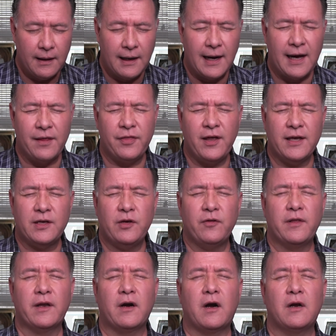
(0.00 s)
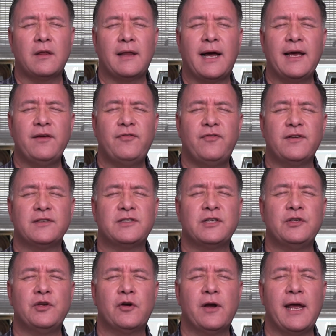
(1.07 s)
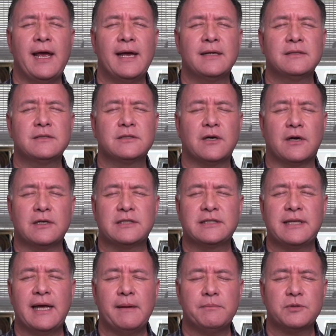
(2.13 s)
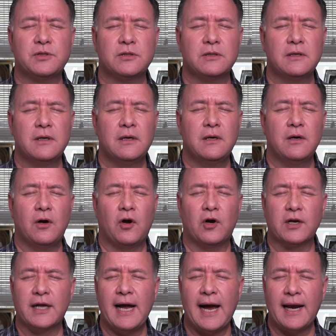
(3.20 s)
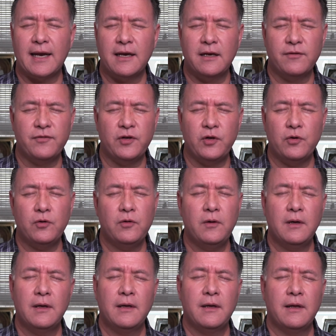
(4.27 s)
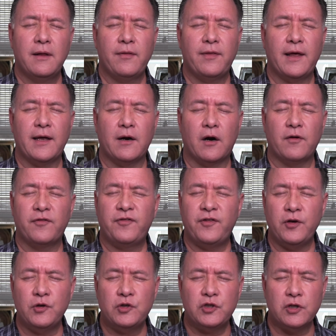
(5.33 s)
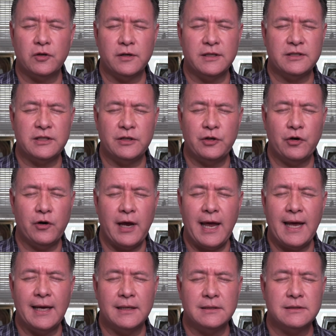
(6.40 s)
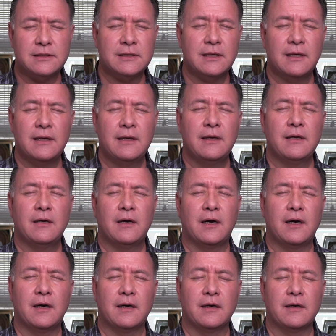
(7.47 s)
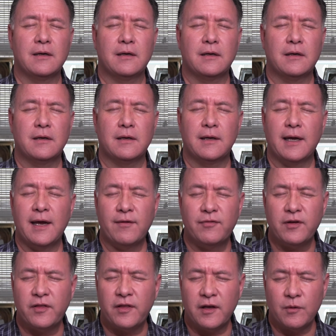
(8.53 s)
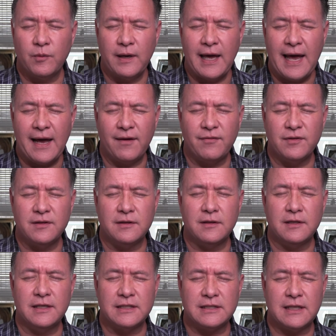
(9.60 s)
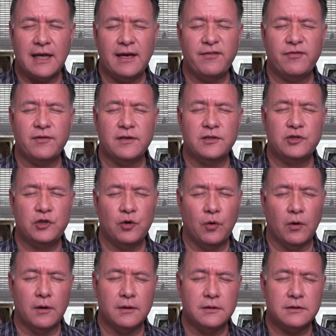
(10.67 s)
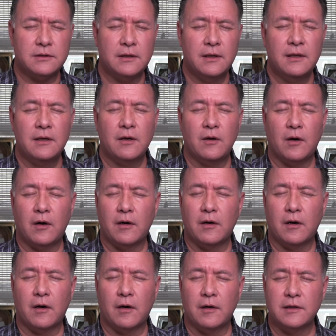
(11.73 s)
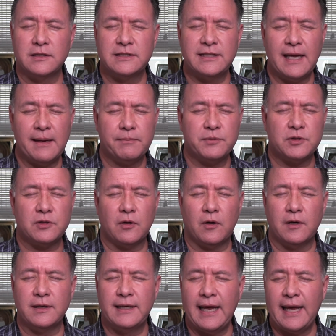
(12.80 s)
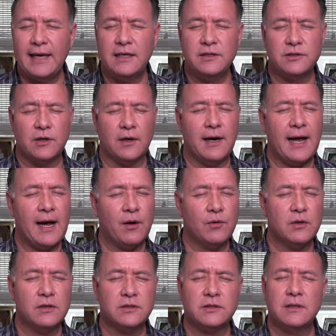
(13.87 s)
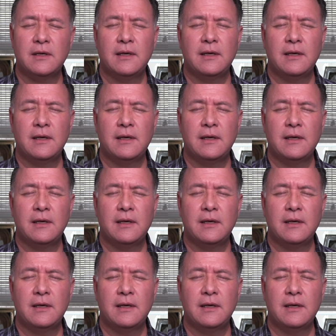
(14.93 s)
I thank you that our life is in your hands, our steps are guided of you, that our future is in your hands. Uh, everything we have in this life is yours our, our steps, our days, our hours,